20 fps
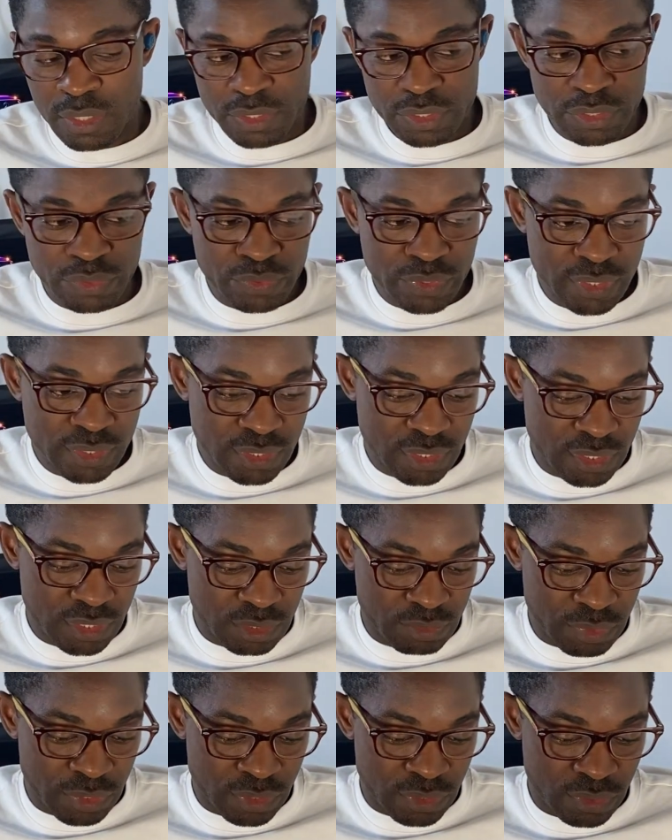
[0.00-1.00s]
The reason
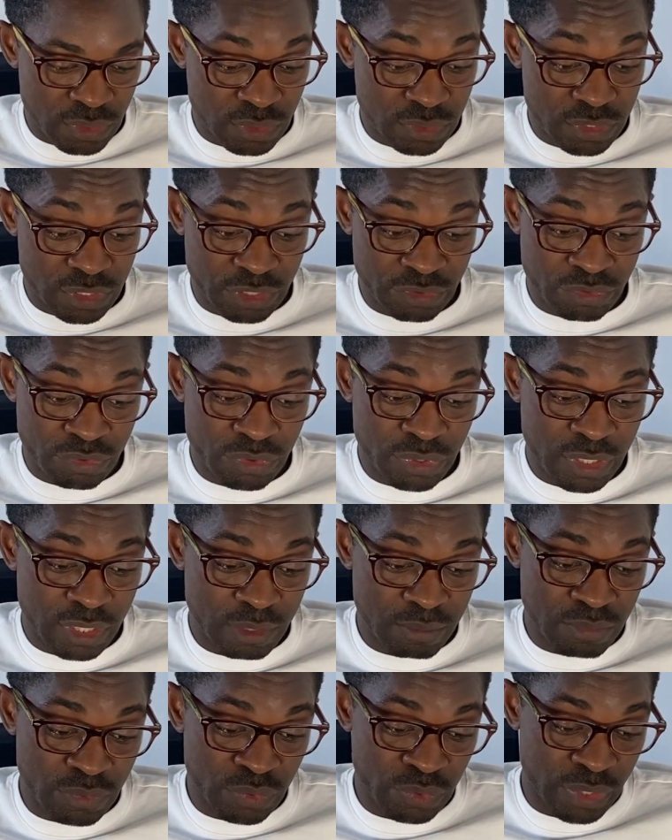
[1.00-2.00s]
is because if you
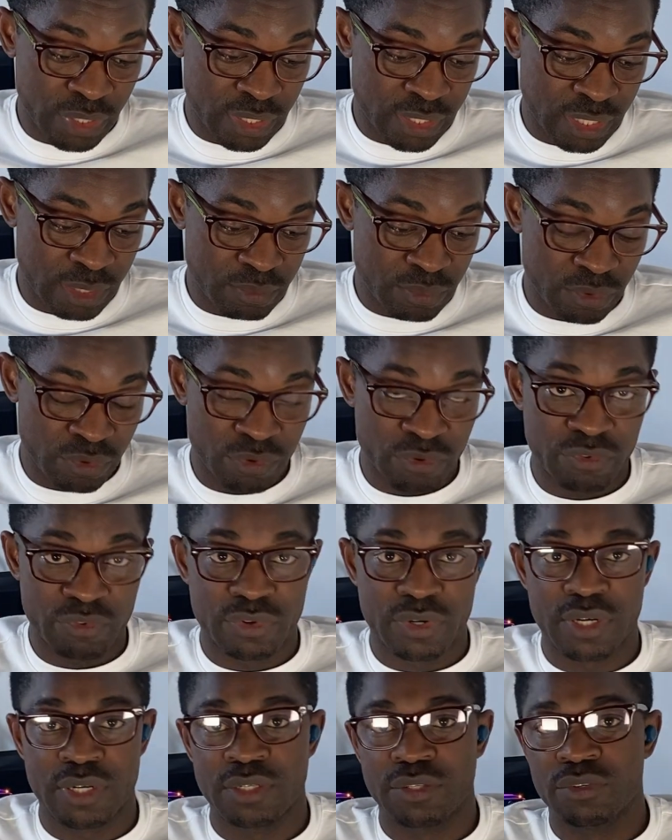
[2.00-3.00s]
keep doing them
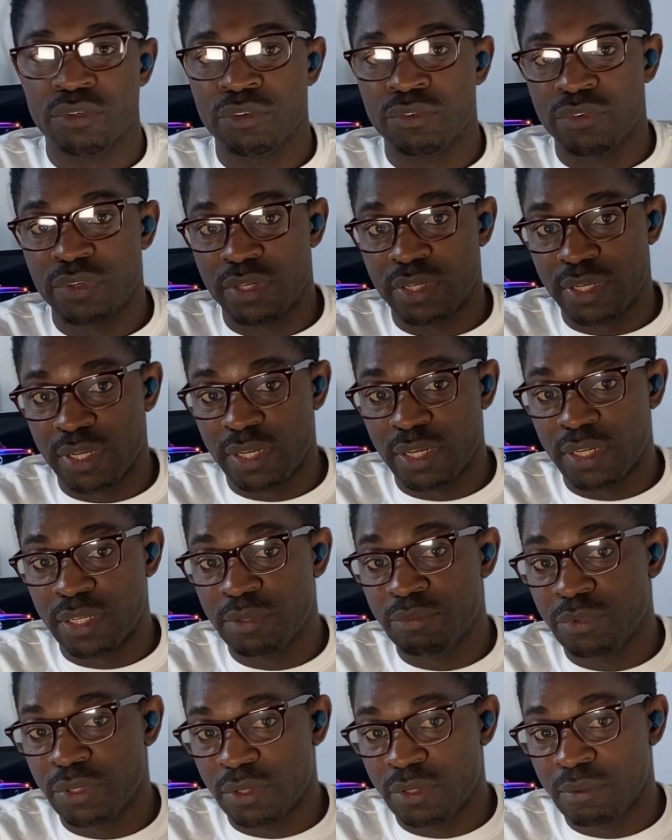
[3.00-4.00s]
over and over again,
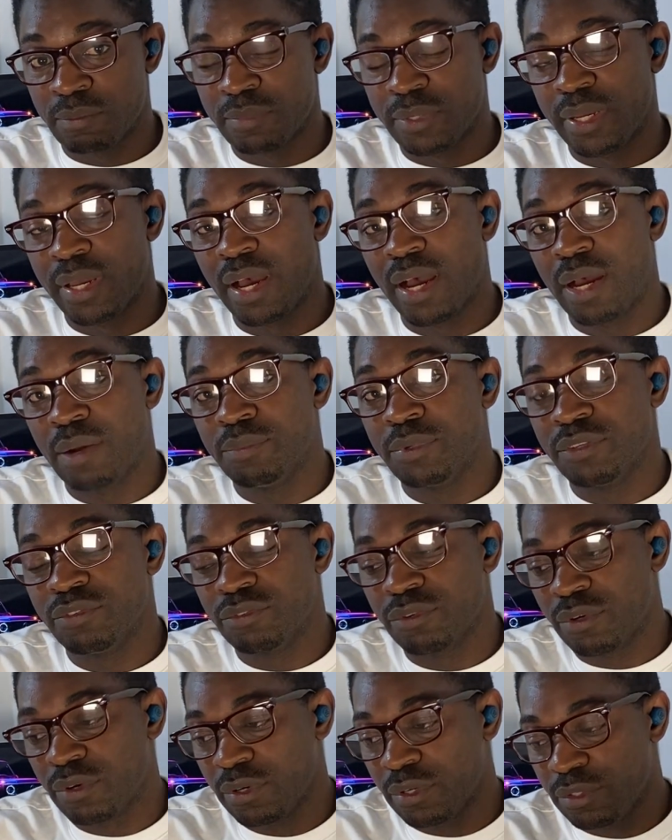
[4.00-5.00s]
it becomes a habit
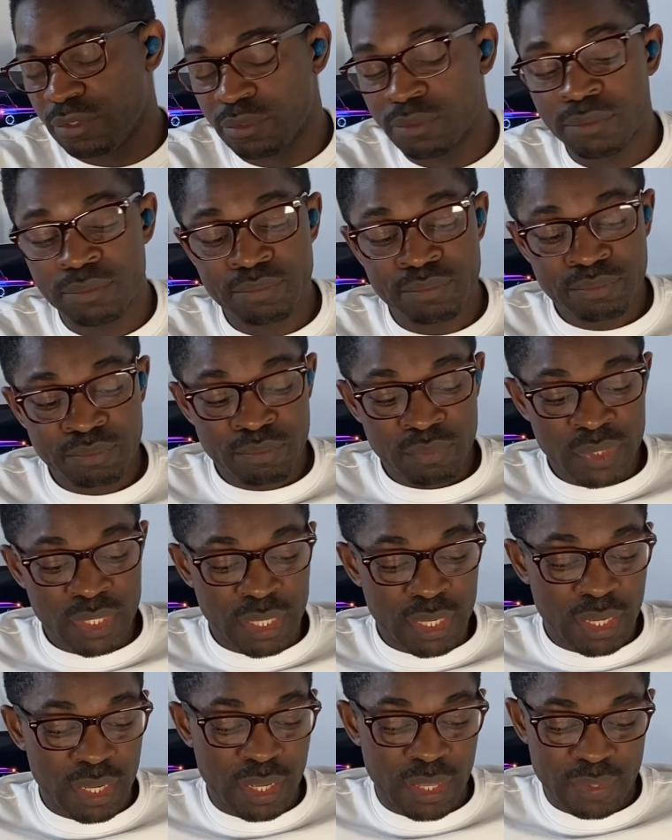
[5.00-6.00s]
for you.
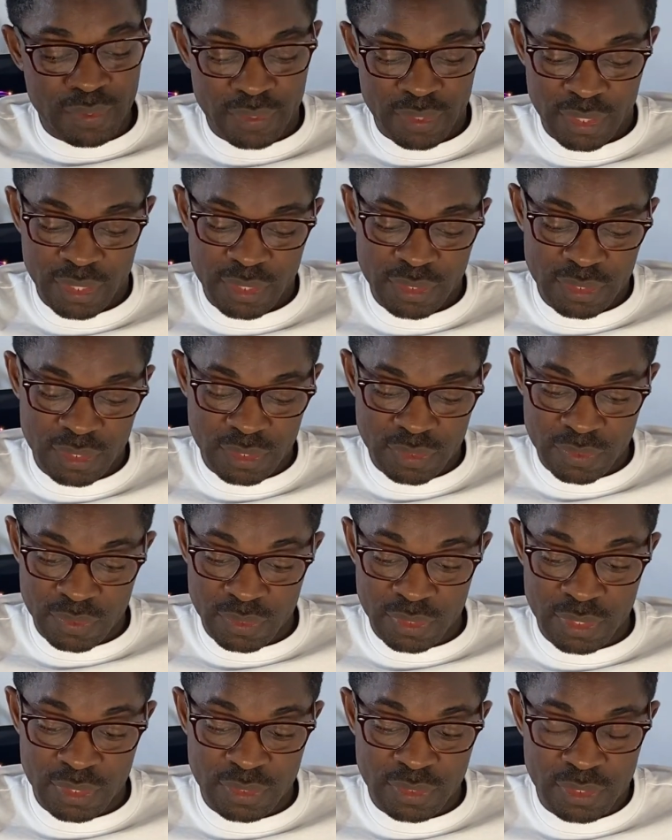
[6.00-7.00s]
And then
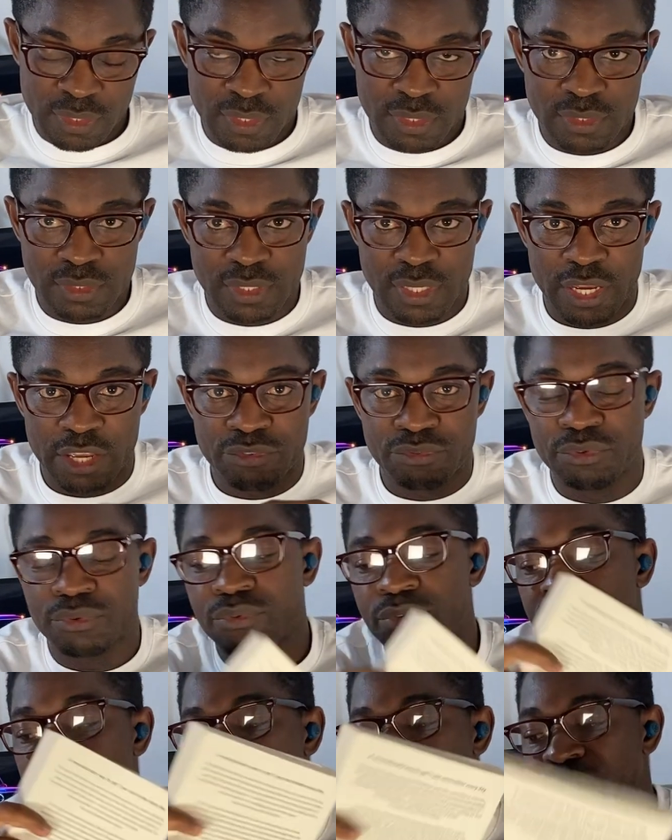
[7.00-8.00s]
another thing is that if
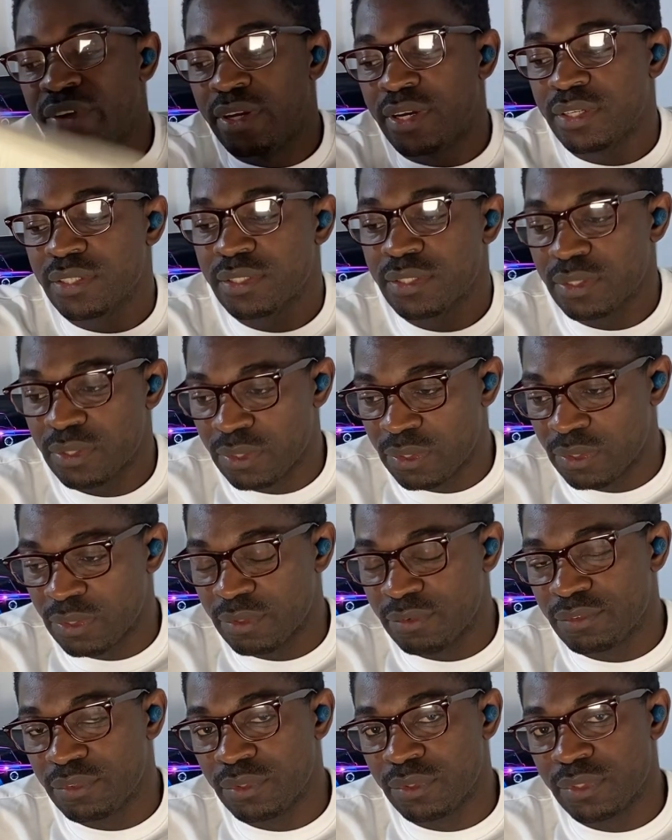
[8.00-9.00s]
you reverse all
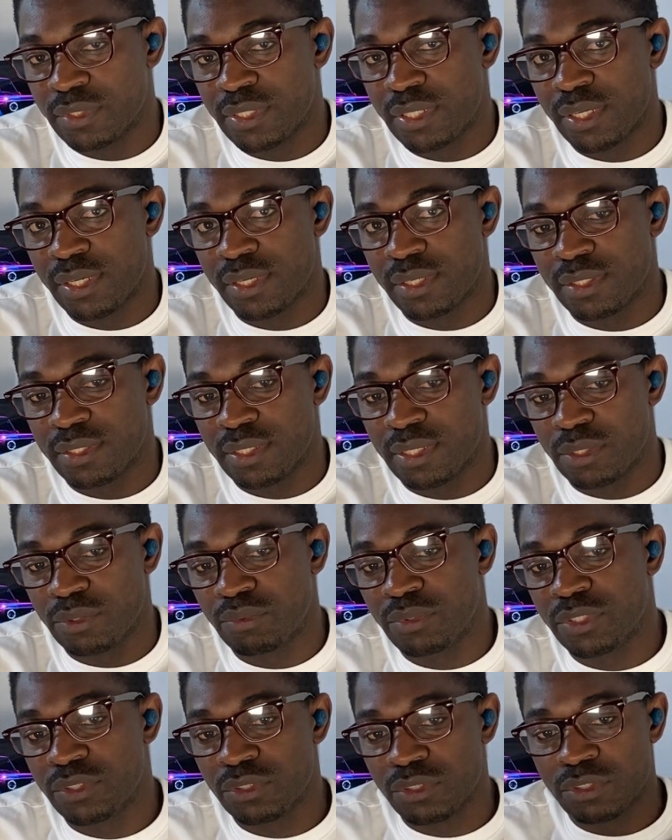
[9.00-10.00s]
of those things that
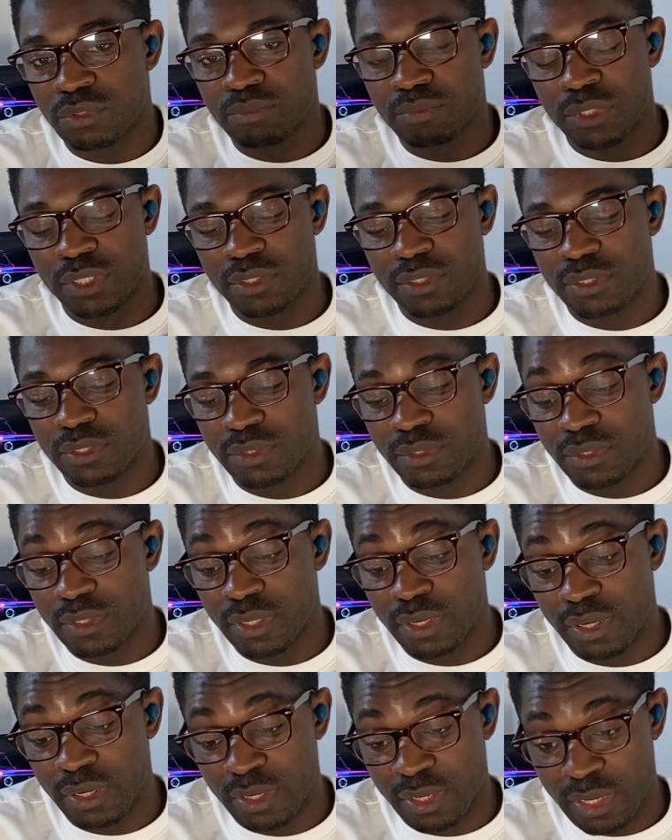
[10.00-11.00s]
we just mentioned
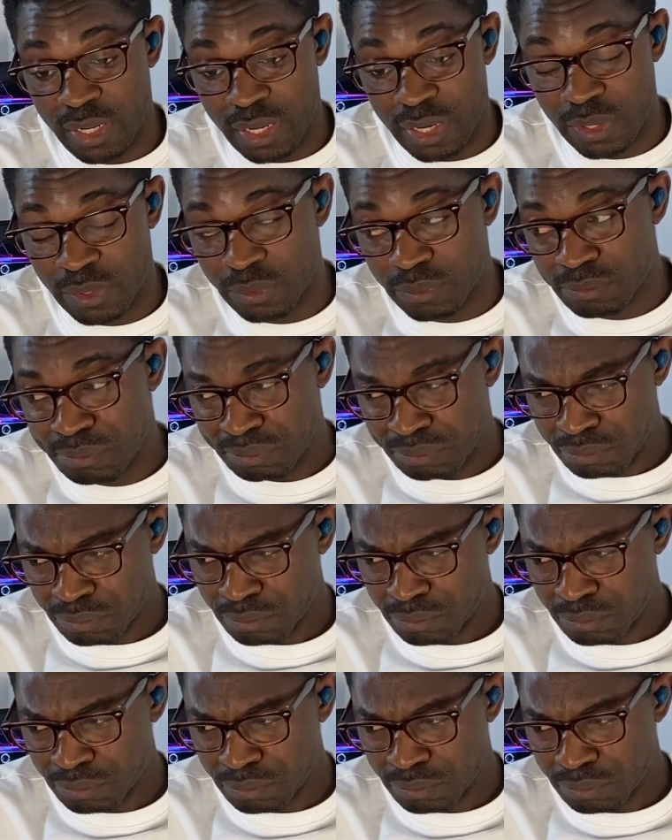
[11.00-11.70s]
here now,